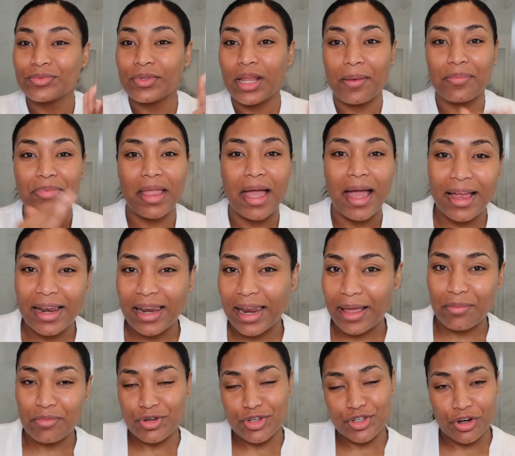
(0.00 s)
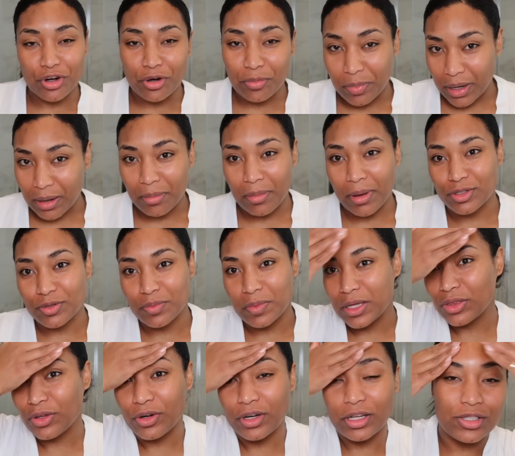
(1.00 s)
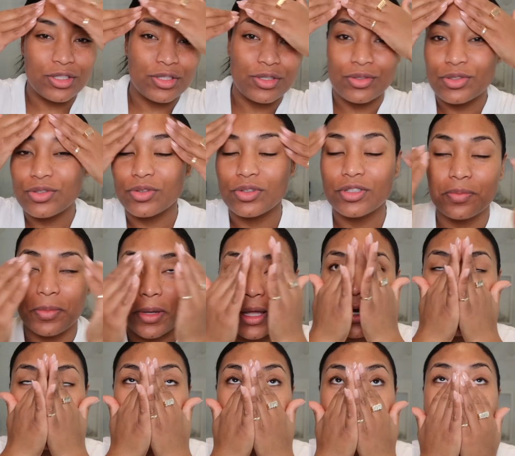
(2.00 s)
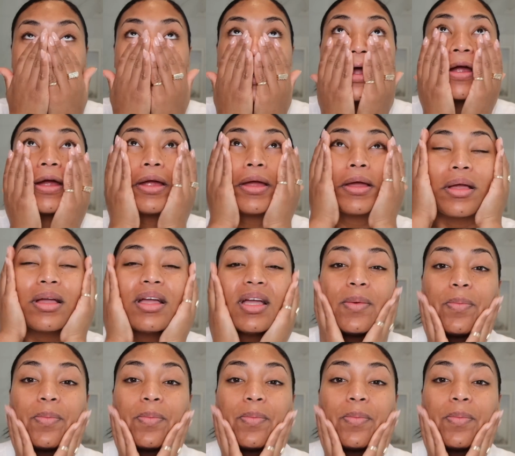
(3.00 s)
I'm not like mature, but I'm about to be 32, so it's better to start